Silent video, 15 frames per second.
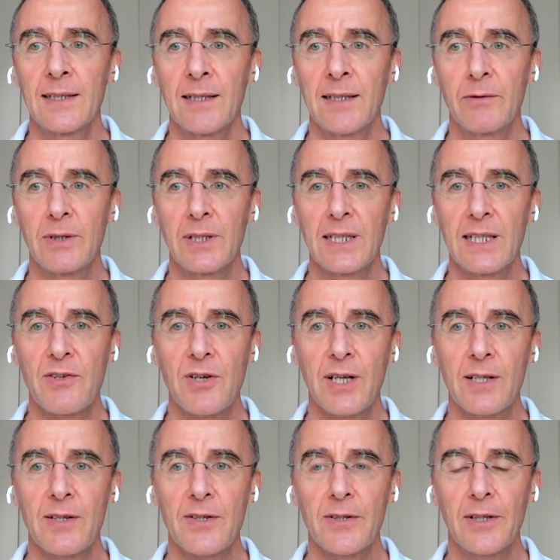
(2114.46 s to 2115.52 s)
And that really
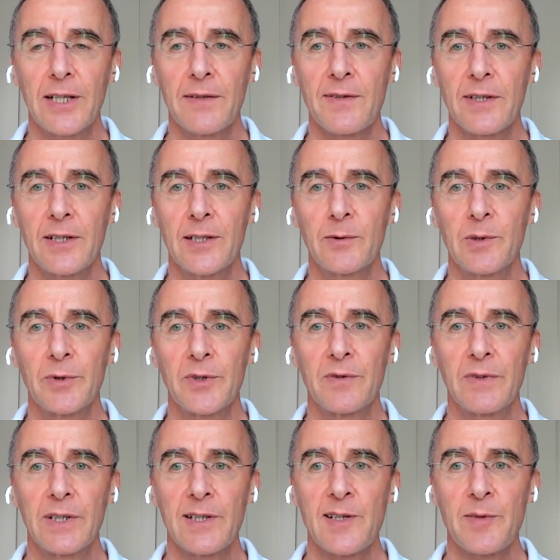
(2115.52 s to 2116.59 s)
changed her lifestyle. They're
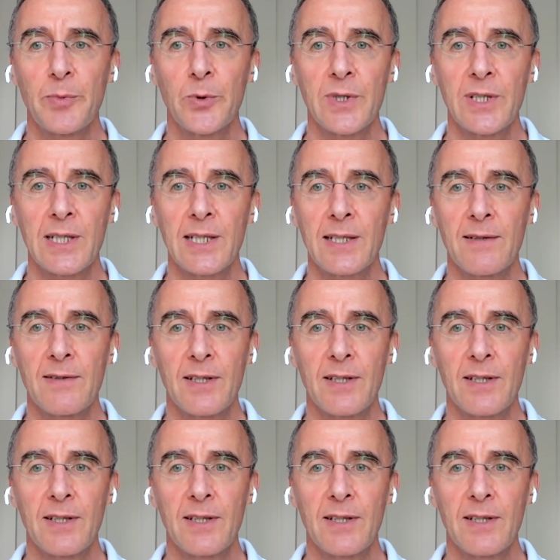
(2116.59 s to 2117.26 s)
both very sporty.